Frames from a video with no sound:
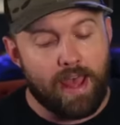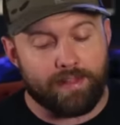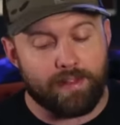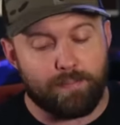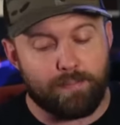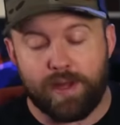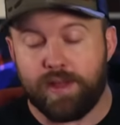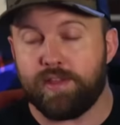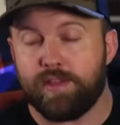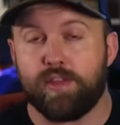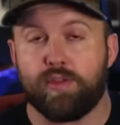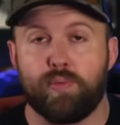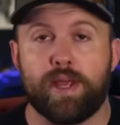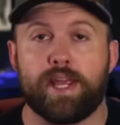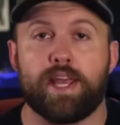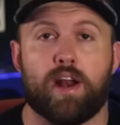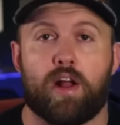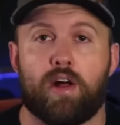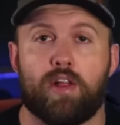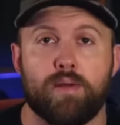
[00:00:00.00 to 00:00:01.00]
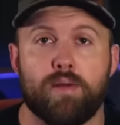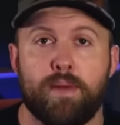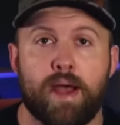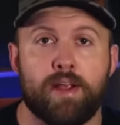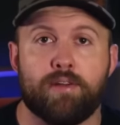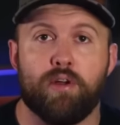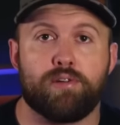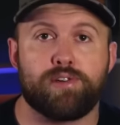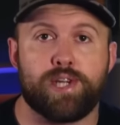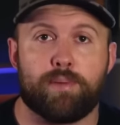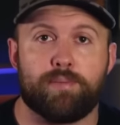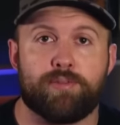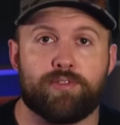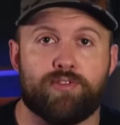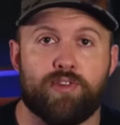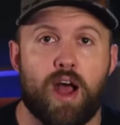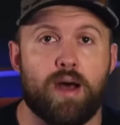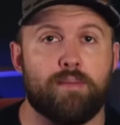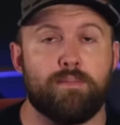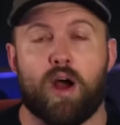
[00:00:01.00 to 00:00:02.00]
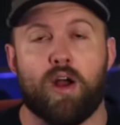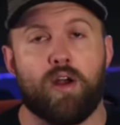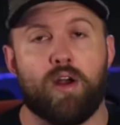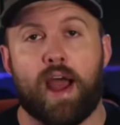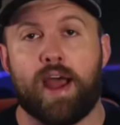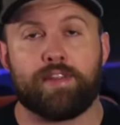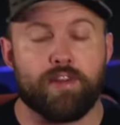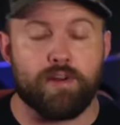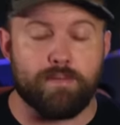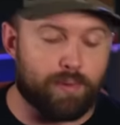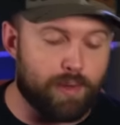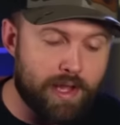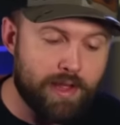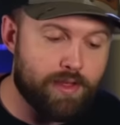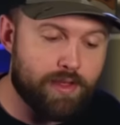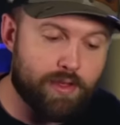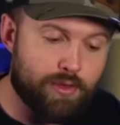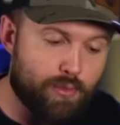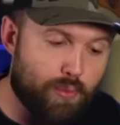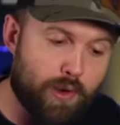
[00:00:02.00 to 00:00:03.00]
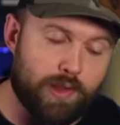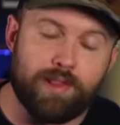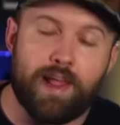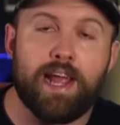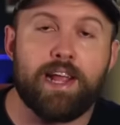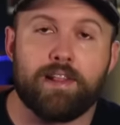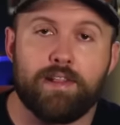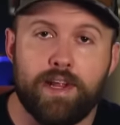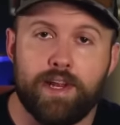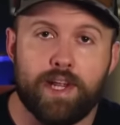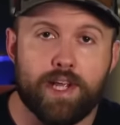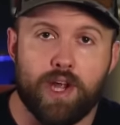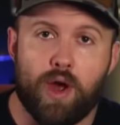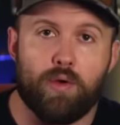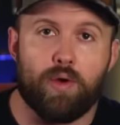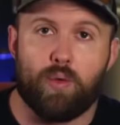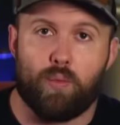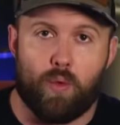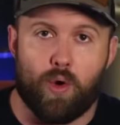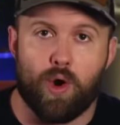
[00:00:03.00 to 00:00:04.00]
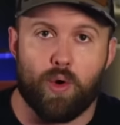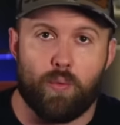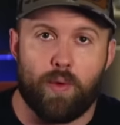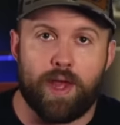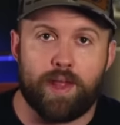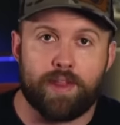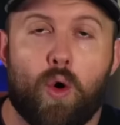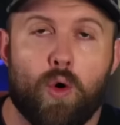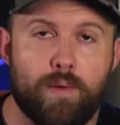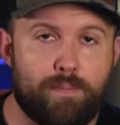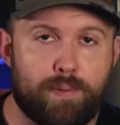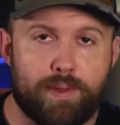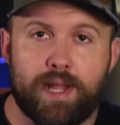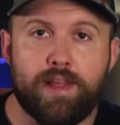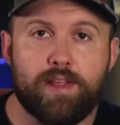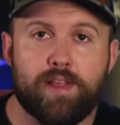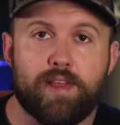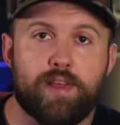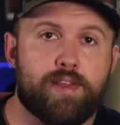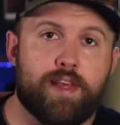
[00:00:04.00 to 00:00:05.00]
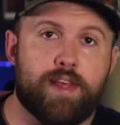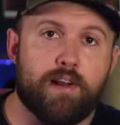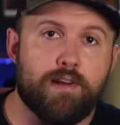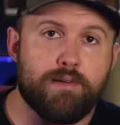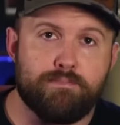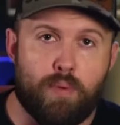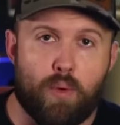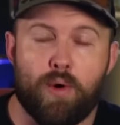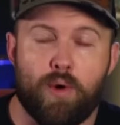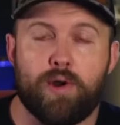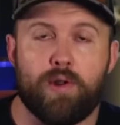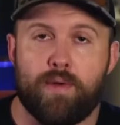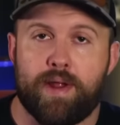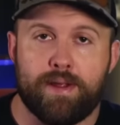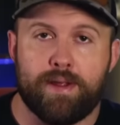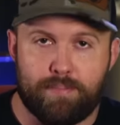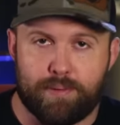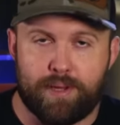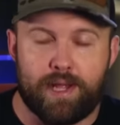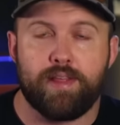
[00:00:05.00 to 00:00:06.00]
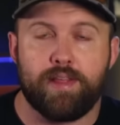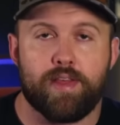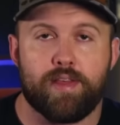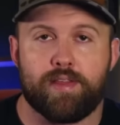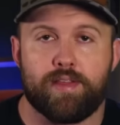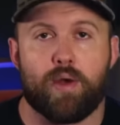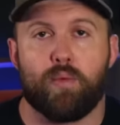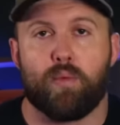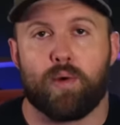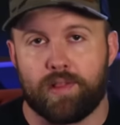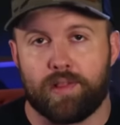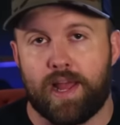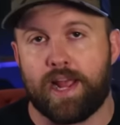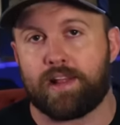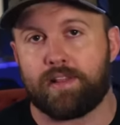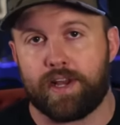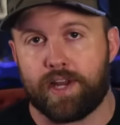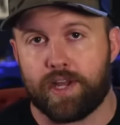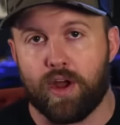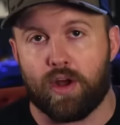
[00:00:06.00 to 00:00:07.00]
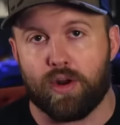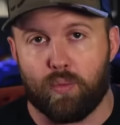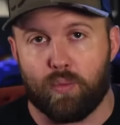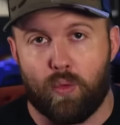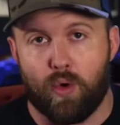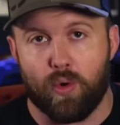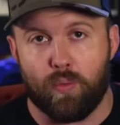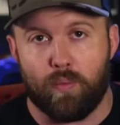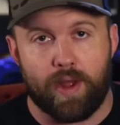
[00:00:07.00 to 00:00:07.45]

and the places we get all our microchips from are either places we're likely to go to war with, or places that are bordering places that we're likely to go to war